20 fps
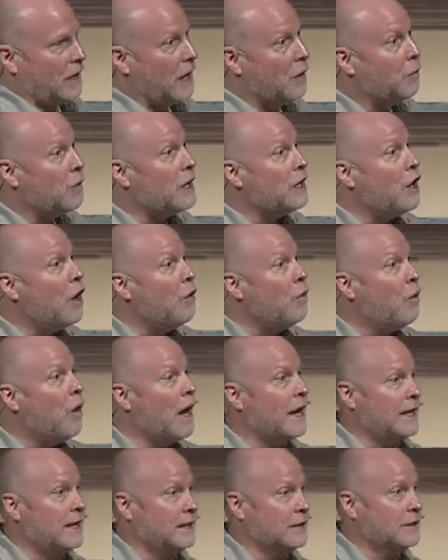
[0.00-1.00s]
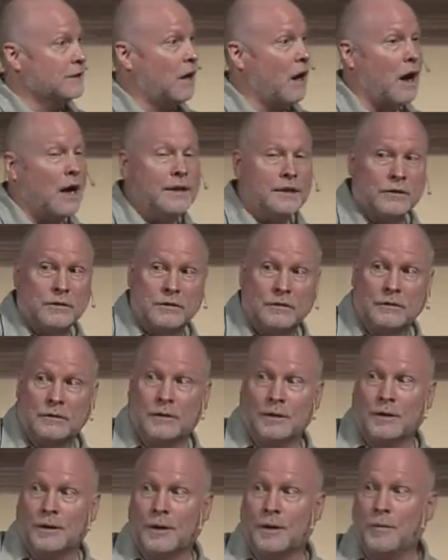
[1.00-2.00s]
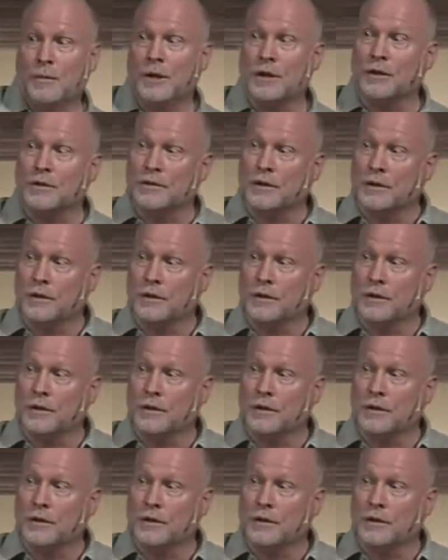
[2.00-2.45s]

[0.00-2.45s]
And we know why he's not, because